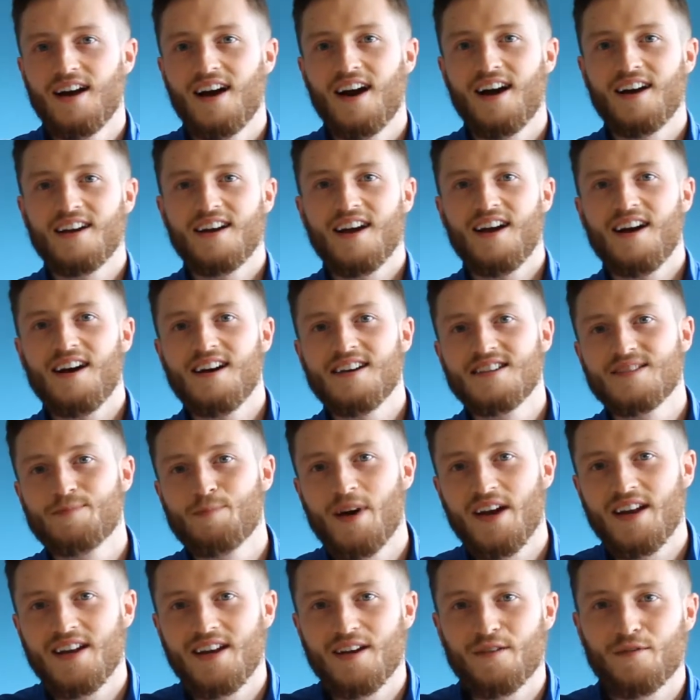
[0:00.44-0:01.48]
Hi guys,
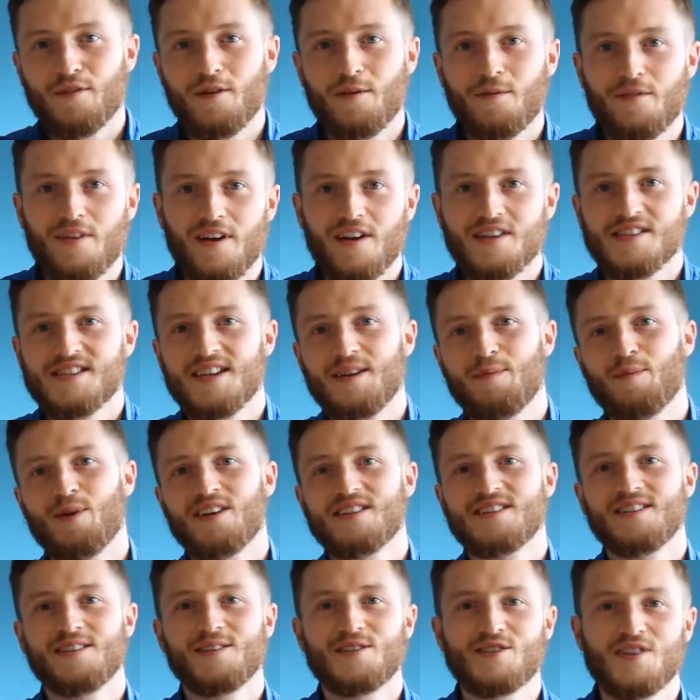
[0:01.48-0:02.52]
Ben here from Velocity
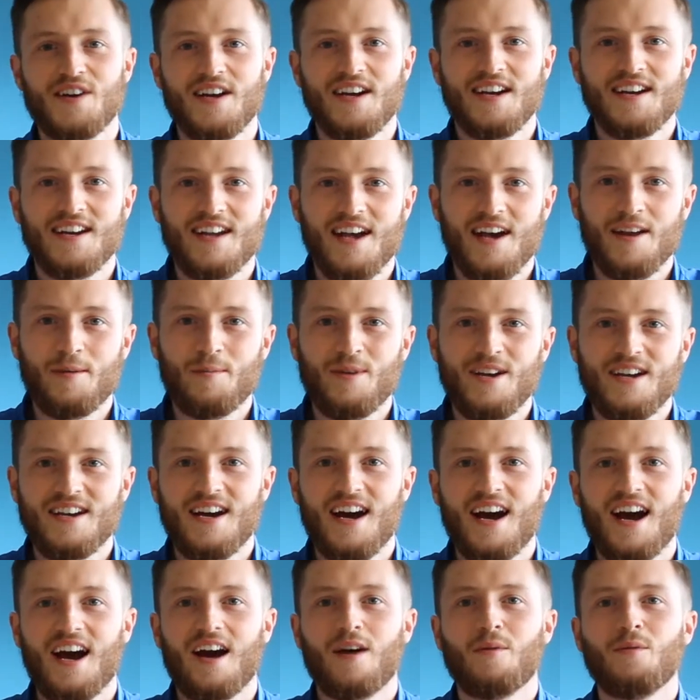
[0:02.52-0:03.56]
Personal Training Academy,
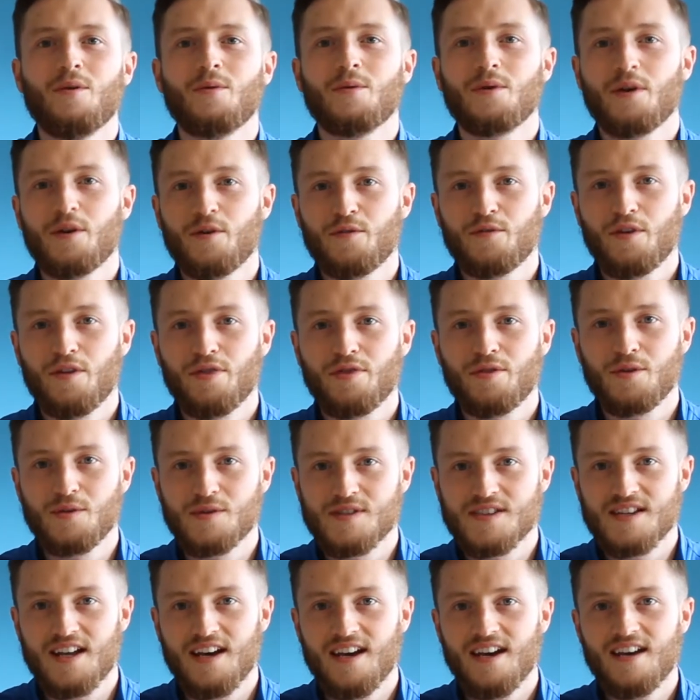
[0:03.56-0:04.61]
and what we're going to run through
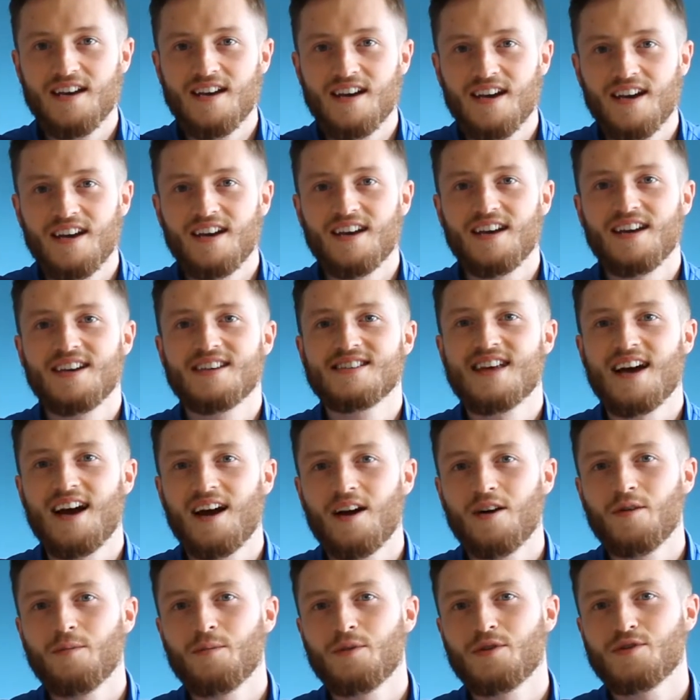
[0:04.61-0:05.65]
today is
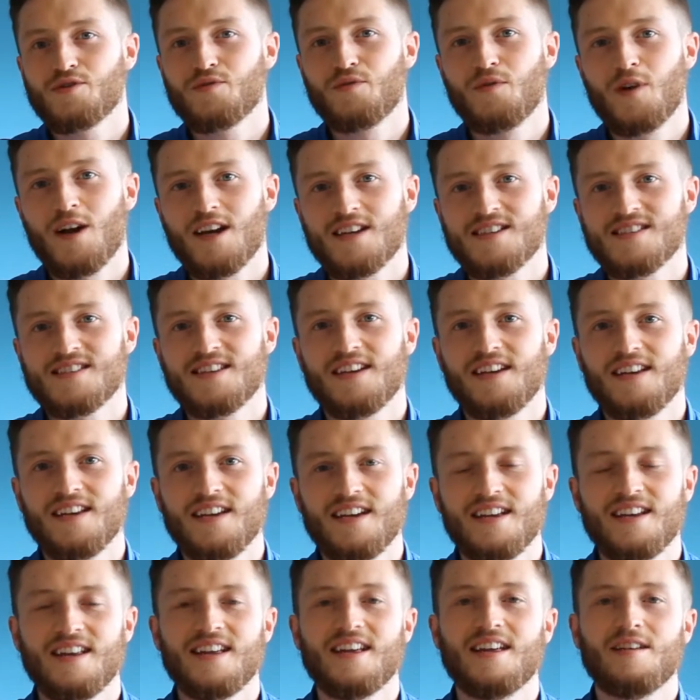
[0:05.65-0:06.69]
how much rest that you
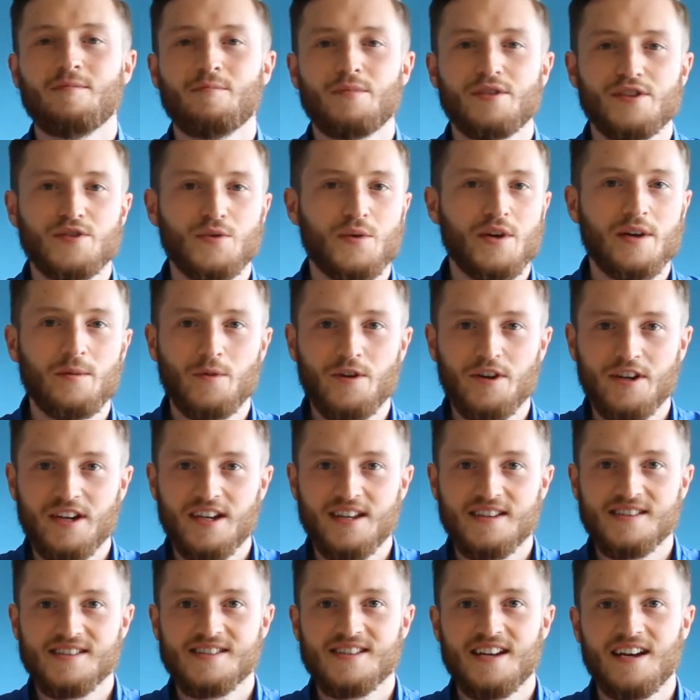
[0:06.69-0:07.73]
need in between
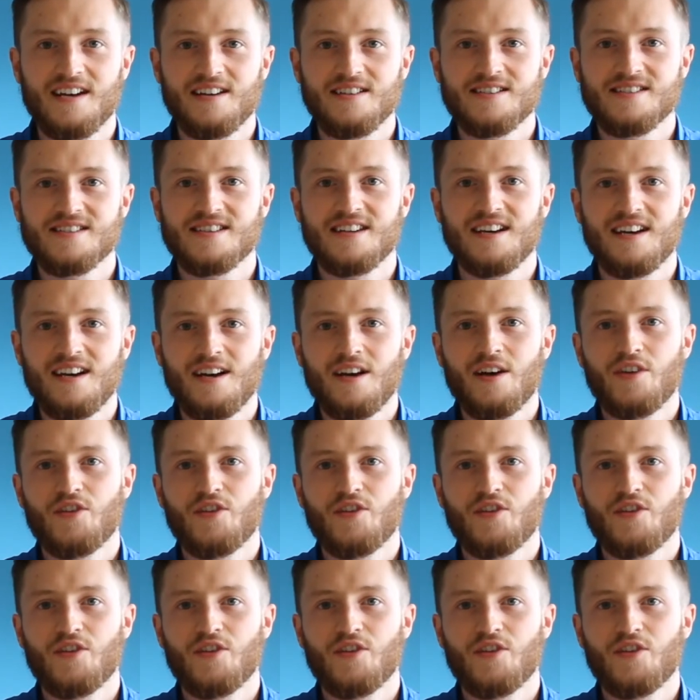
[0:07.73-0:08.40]
working sets.